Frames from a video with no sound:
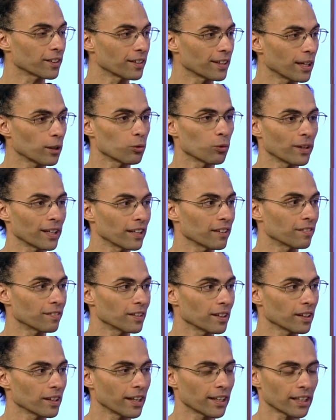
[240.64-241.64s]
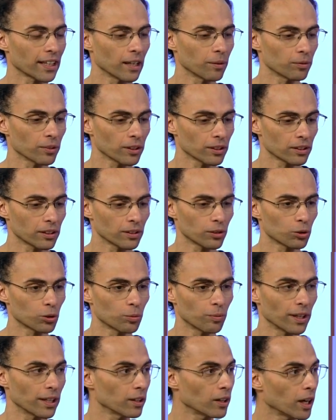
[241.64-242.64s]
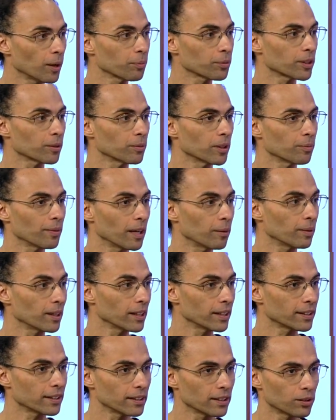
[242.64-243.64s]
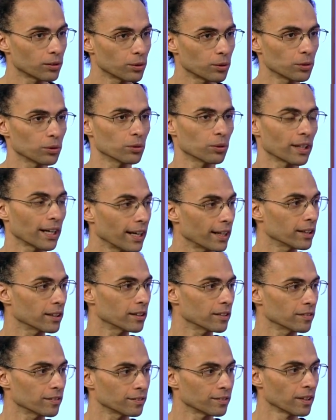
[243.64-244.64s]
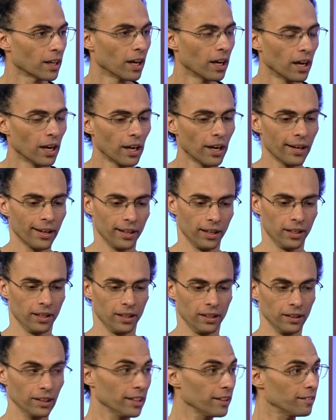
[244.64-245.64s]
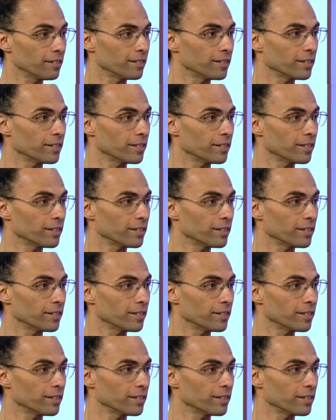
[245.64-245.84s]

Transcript: that when I feel like I'm not to my optimum ability to kind of live?